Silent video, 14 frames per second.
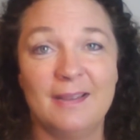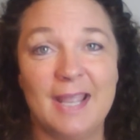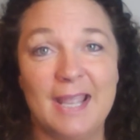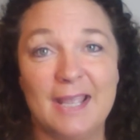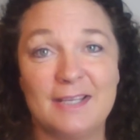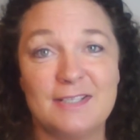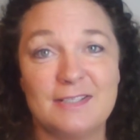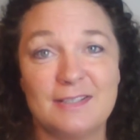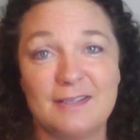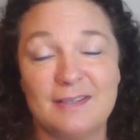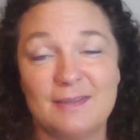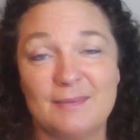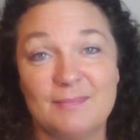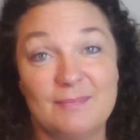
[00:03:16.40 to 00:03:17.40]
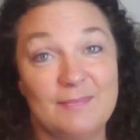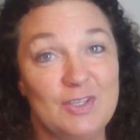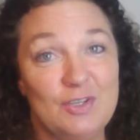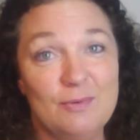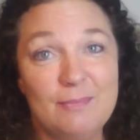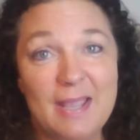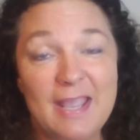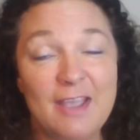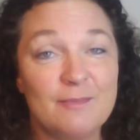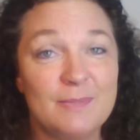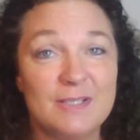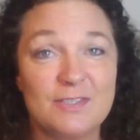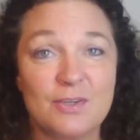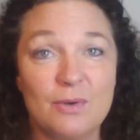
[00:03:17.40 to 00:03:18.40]
And you may
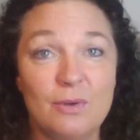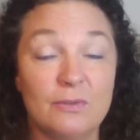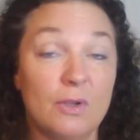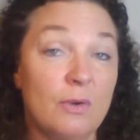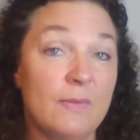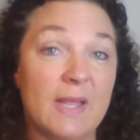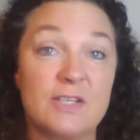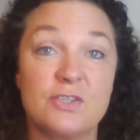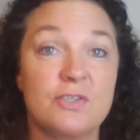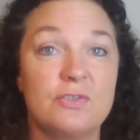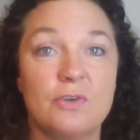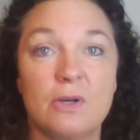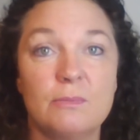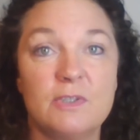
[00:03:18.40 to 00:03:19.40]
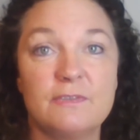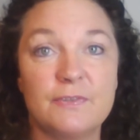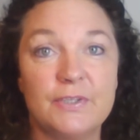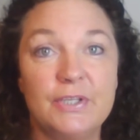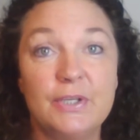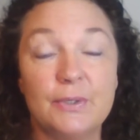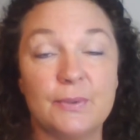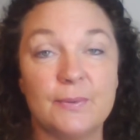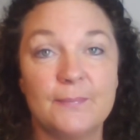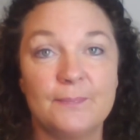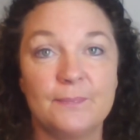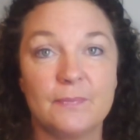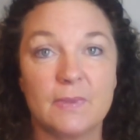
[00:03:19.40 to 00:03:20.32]
have been told, oh, that's just normal for you.